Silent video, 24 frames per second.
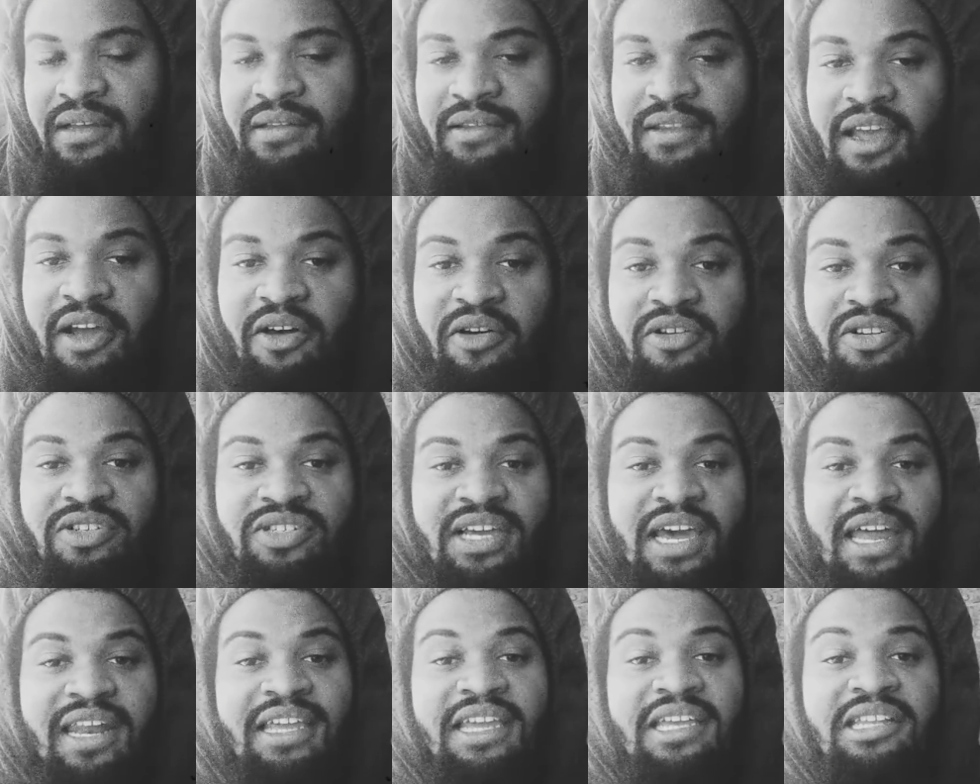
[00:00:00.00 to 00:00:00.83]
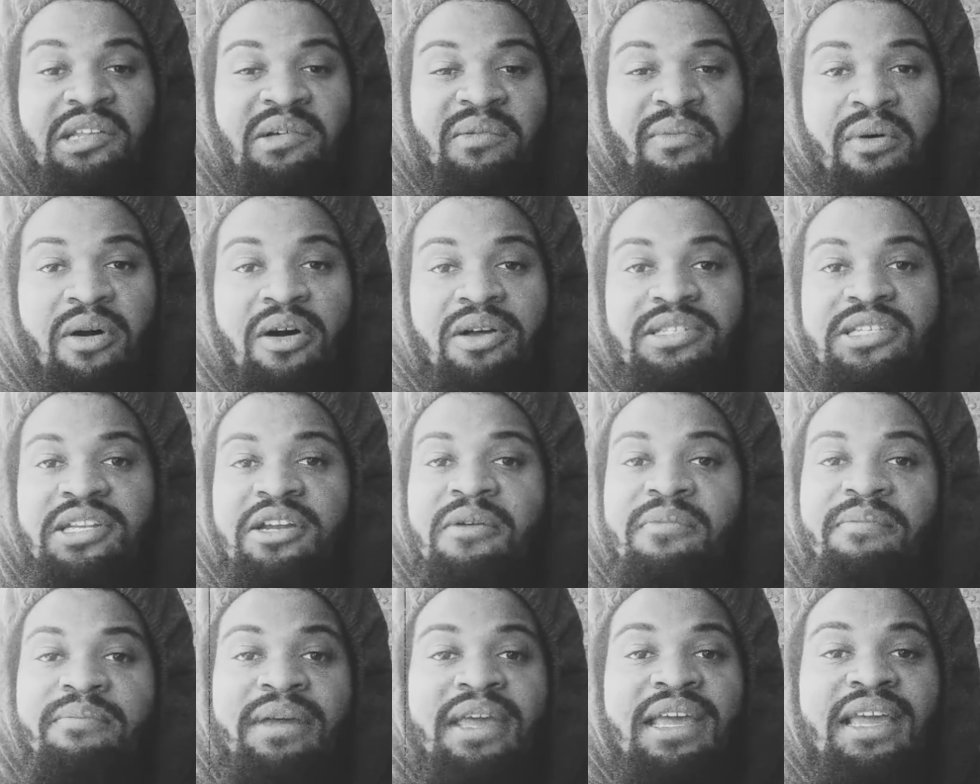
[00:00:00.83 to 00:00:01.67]
they're going to try to get the ball to
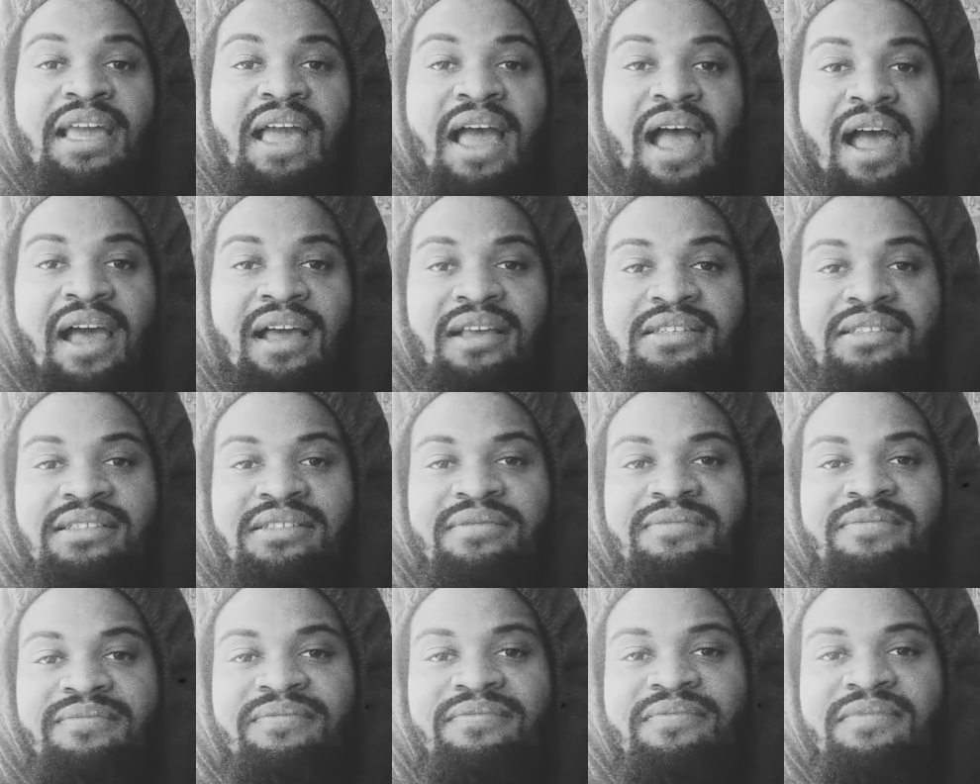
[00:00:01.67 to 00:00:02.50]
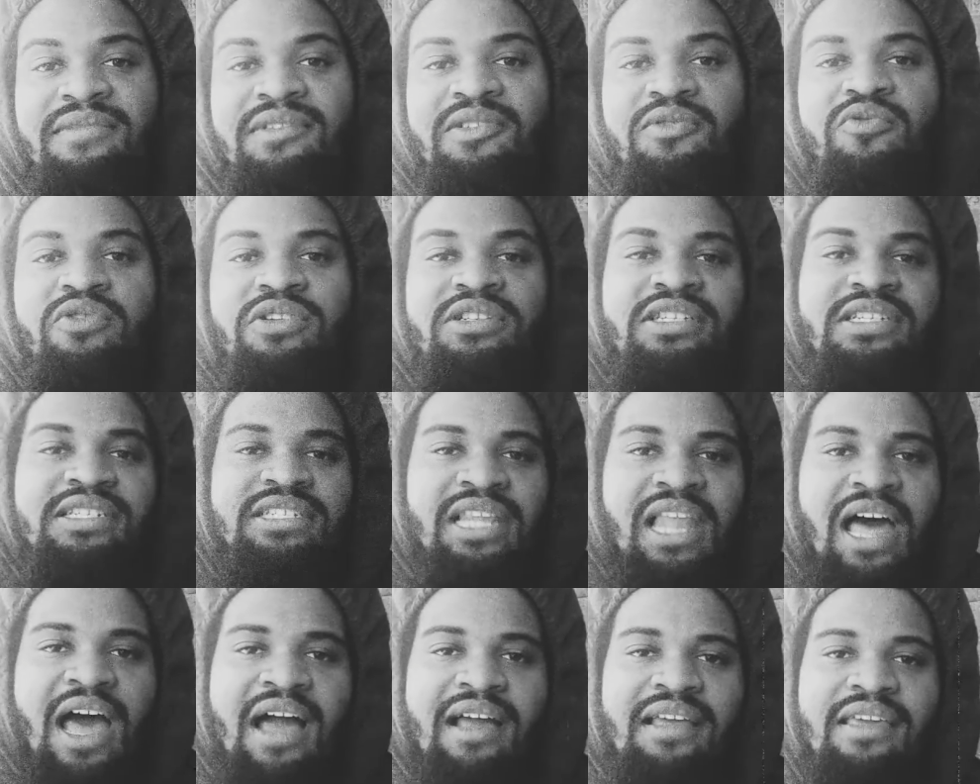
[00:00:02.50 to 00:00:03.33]
their big guys, which is
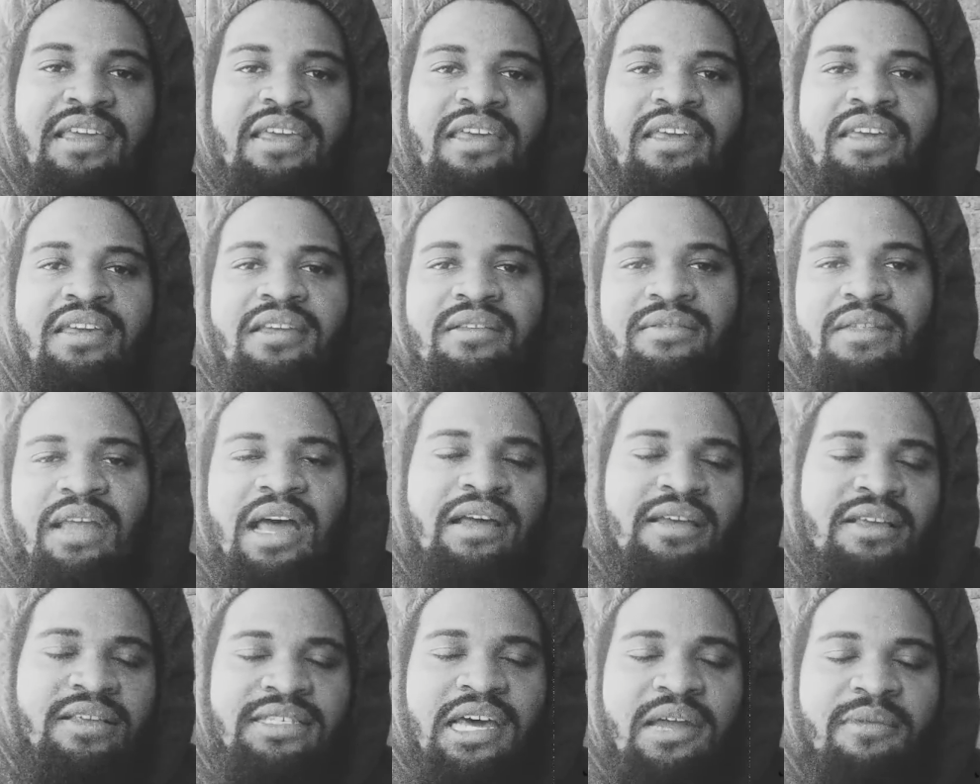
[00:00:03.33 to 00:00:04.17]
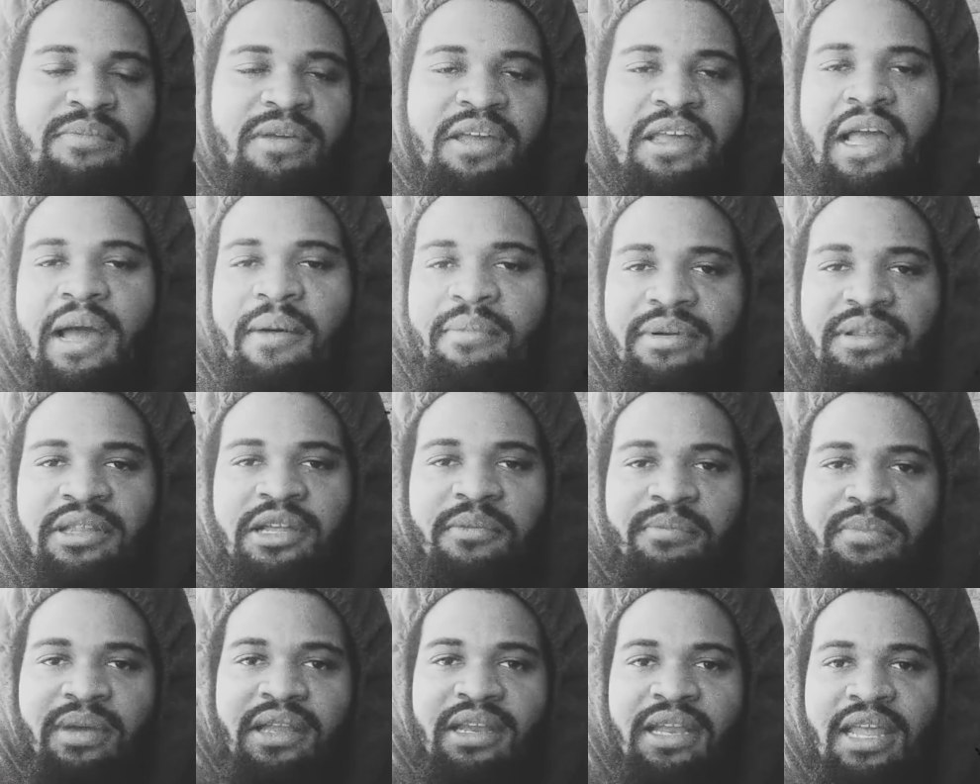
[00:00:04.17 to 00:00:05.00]
Lockett. Not, he's not a big guy, but
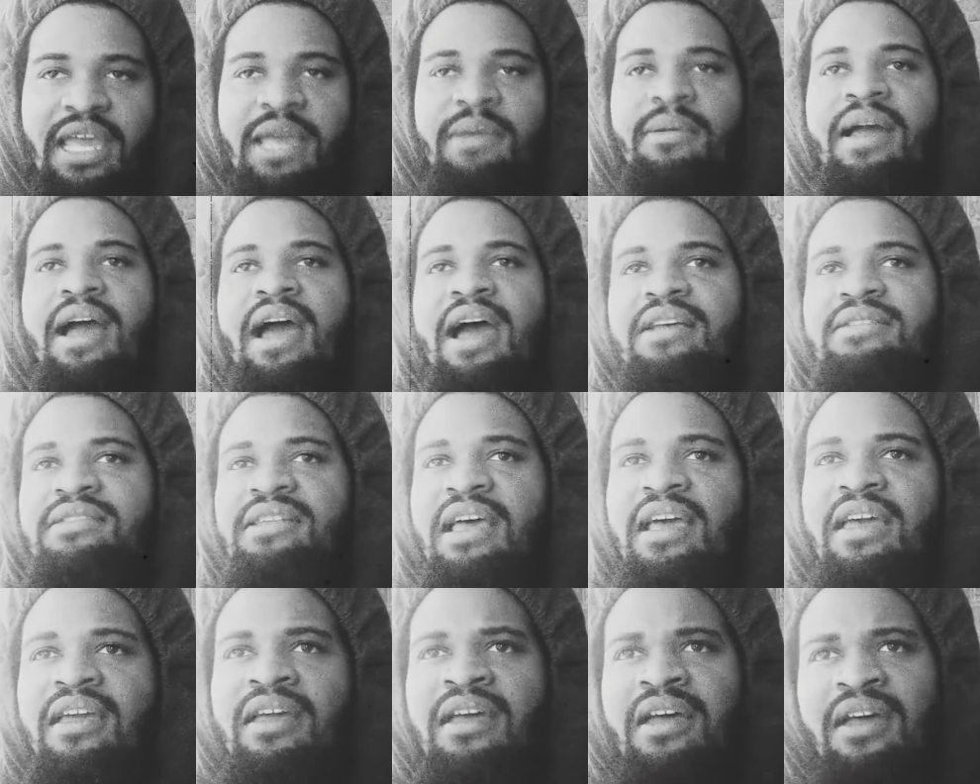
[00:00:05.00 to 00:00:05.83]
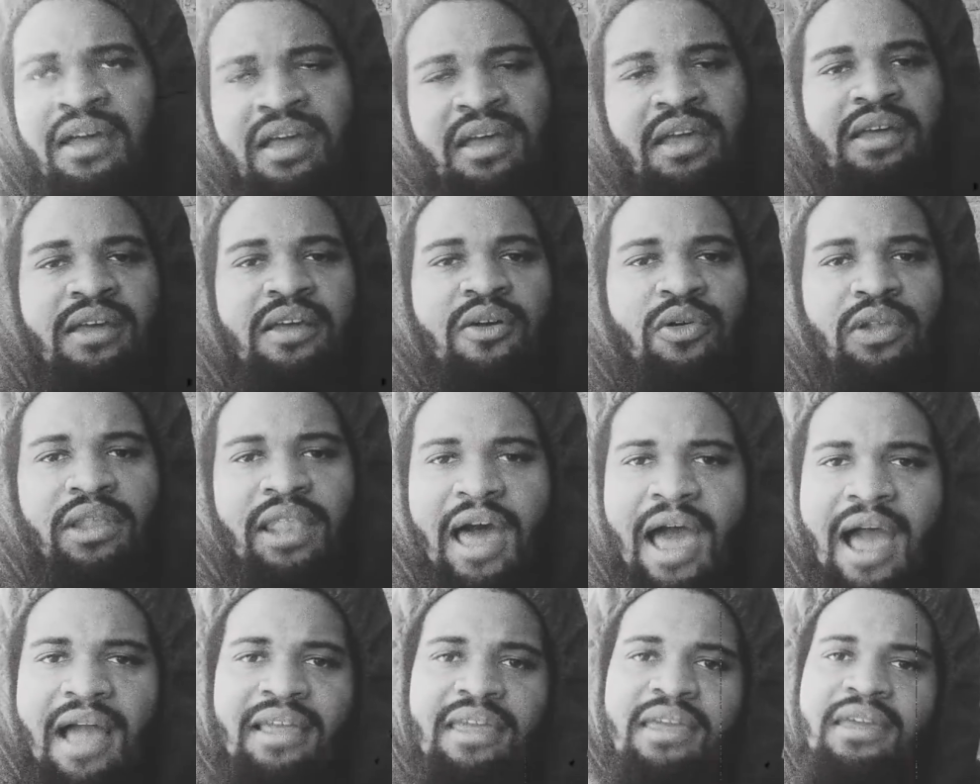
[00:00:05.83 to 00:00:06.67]
they're big name guys like
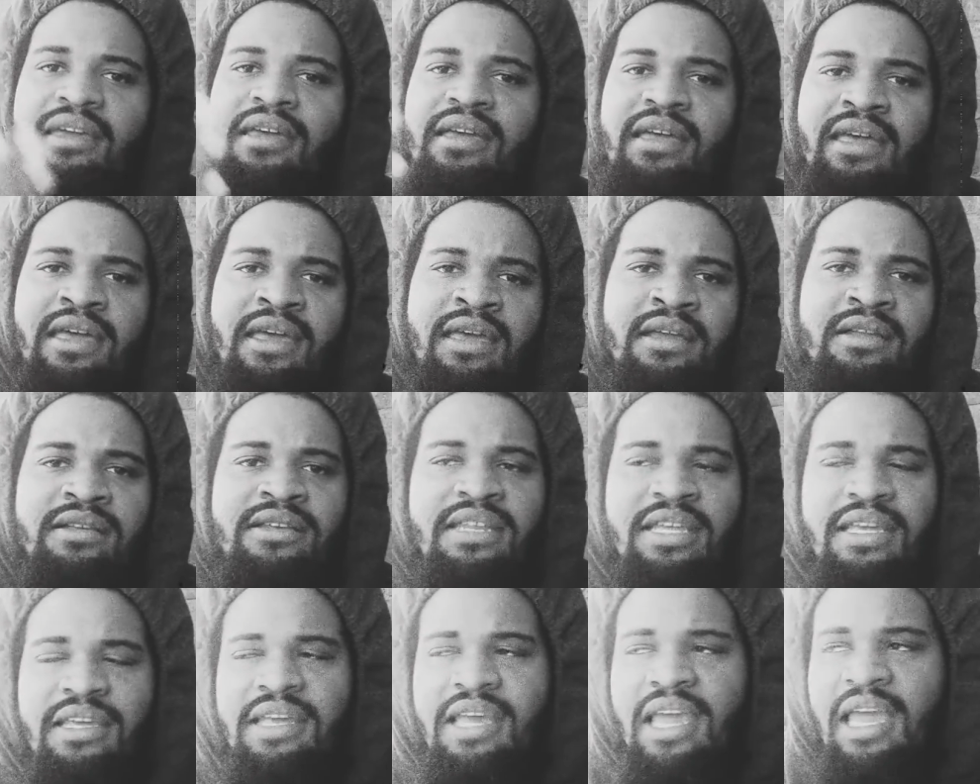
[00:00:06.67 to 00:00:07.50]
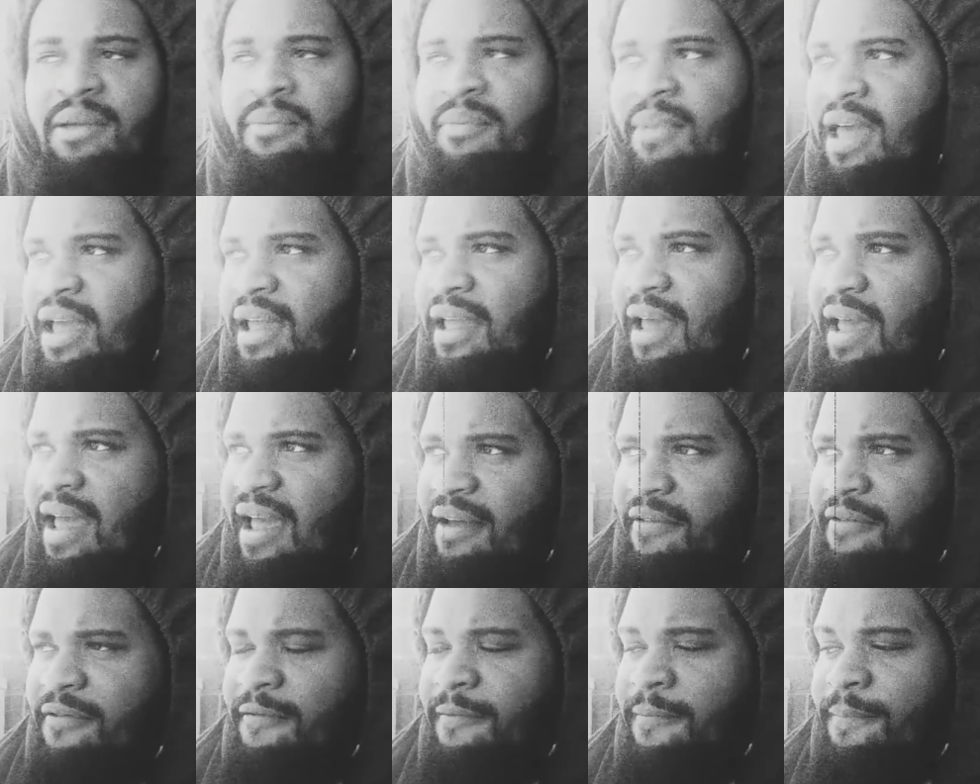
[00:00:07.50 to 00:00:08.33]
Lockett and DK Metcalf.